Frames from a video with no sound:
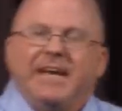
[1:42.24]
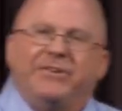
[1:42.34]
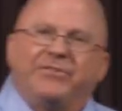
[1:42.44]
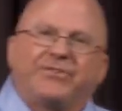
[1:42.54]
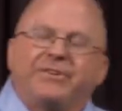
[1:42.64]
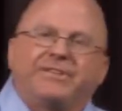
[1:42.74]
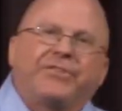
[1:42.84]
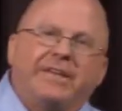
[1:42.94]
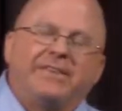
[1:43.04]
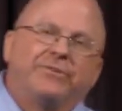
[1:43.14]
And you start to
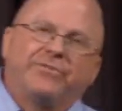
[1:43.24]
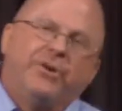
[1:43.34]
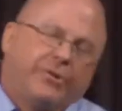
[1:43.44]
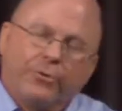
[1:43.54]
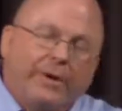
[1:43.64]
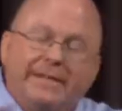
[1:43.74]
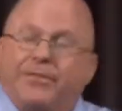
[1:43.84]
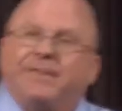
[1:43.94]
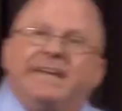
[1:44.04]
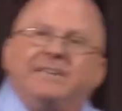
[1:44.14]
think there's no other way to
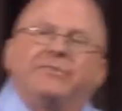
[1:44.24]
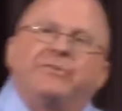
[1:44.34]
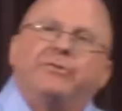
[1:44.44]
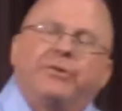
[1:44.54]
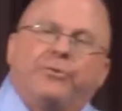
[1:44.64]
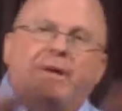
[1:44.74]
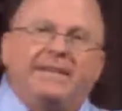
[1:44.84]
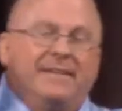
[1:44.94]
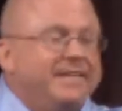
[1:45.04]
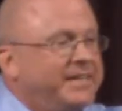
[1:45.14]
think, there's no other way
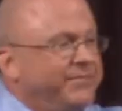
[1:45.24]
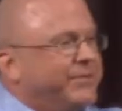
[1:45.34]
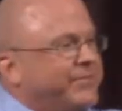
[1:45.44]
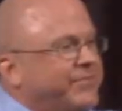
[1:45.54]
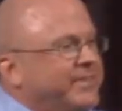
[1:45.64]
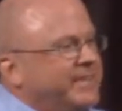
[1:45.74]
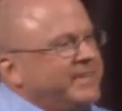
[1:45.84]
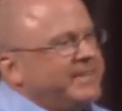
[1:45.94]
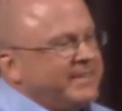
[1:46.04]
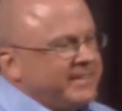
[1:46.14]
to live, there's,
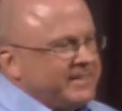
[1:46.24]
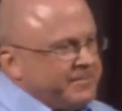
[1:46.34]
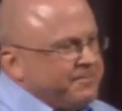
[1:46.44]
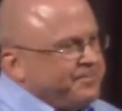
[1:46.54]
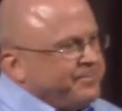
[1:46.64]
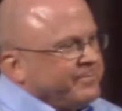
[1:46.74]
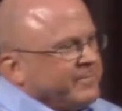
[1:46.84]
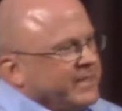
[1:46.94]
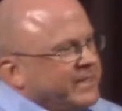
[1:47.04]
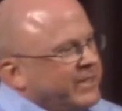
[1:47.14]

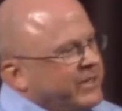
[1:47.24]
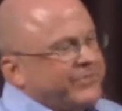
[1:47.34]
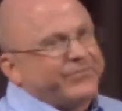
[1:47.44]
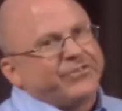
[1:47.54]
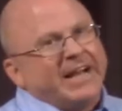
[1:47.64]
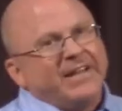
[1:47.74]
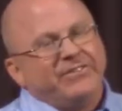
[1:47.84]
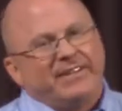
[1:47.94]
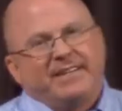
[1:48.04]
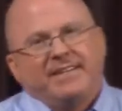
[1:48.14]
you know, it's
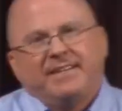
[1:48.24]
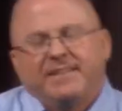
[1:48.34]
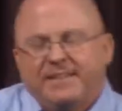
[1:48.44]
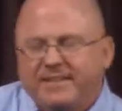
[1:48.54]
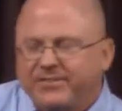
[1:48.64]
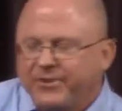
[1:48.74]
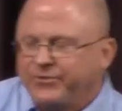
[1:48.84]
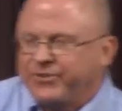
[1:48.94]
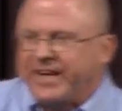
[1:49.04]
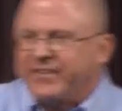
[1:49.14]
tragic. So
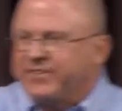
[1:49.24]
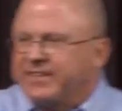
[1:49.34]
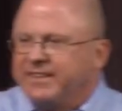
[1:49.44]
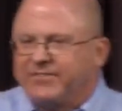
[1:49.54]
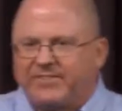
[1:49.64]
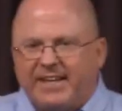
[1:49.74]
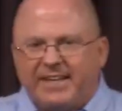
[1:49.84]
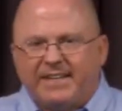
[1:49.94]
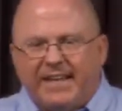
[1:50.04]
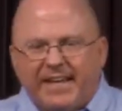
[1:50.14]
tragic in this
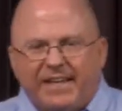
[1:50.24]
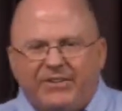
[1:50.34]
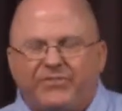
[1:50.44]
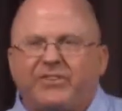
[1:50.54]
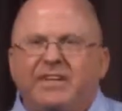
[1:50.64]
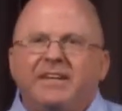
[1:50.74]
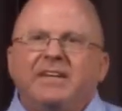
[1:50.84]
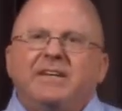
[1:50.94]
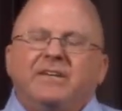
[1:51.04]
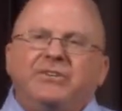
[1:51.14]
day and age
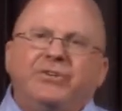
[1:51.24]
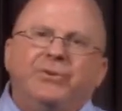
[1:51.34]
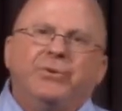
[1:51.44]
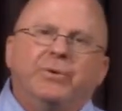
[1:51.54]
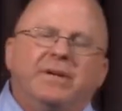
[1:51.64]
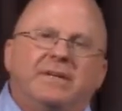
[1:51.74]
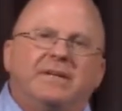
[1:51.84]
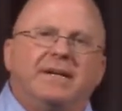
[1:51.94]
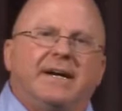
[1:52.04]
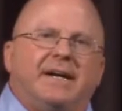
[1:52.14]
to,
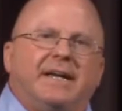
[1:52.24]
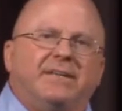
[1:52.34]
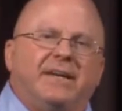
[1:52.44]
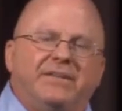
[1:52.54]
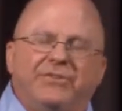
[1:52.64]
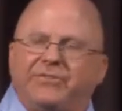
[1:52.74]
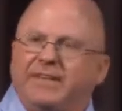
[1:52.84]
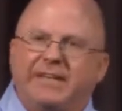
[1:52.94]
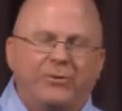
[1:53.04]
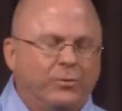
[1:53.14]
and you
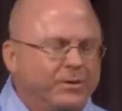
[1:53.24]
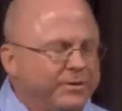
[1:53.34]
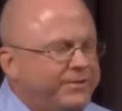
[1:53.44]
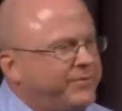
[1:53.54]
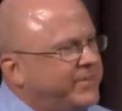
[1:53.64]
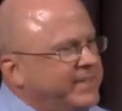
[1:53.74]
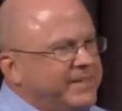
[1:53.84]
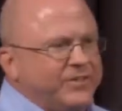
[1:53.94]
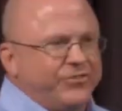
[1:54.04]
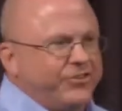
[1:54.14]
see it at work, you see it
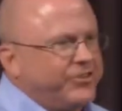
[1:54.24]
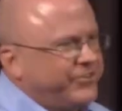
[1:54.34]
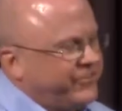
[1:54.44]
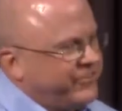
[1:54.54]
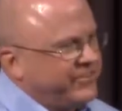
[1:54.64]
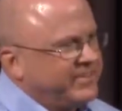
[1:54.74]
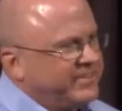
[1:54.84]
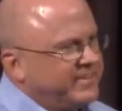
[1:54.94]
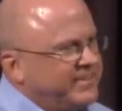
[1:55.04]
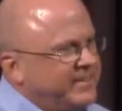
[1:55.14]
in the church,
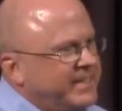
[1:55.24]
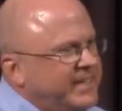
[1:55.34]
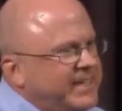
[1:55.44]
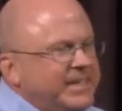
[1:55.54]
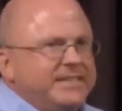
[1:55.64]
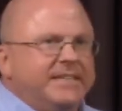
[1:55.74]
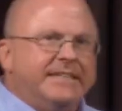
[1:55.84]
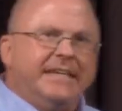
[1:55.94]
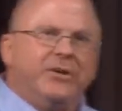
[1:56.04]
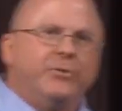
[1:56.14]
to
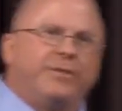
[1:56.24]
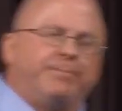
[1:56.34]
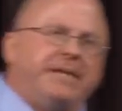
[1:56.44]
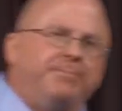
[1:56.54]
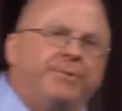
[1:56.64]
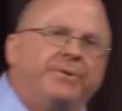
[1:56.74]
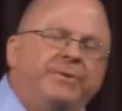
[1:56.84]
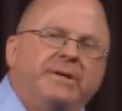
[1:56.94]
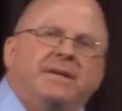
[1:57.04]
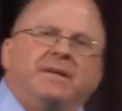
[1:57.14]
deal with
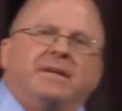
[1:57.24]
people